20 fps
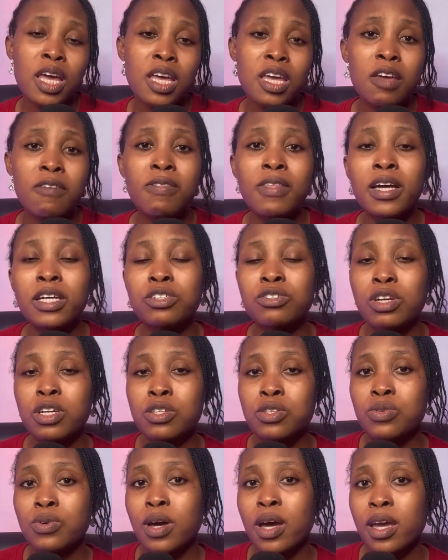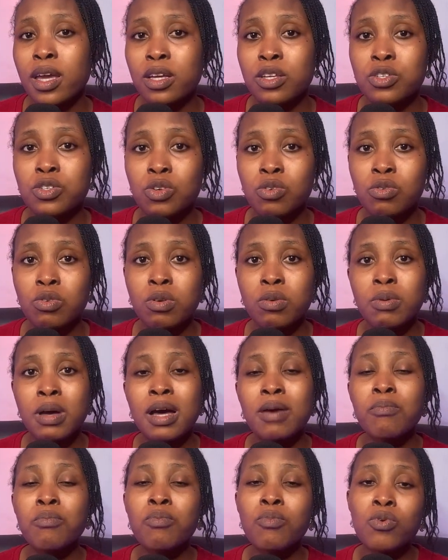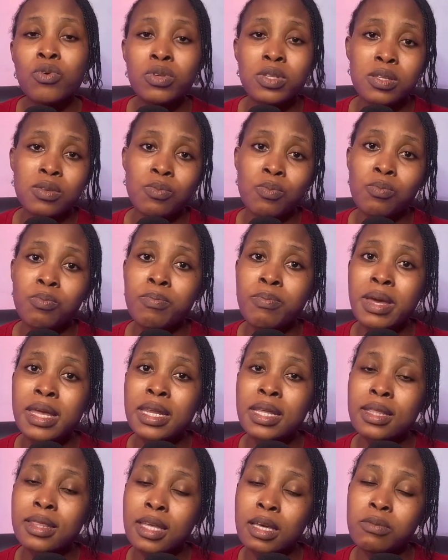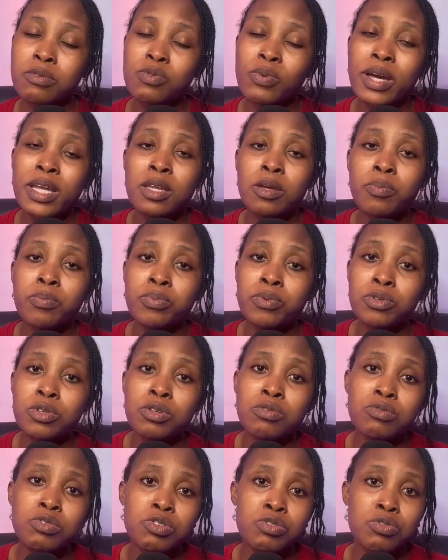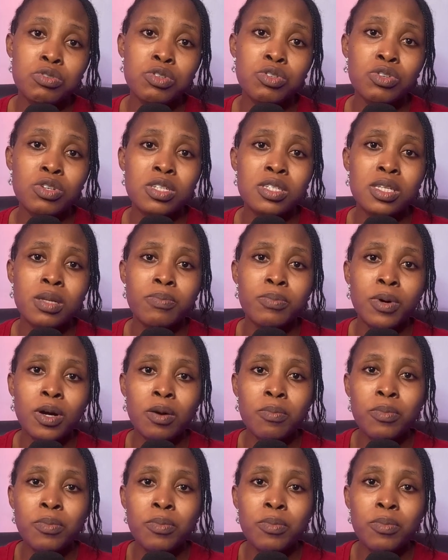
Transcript: If they are trying to hire someone, and many times why they put the restrictions is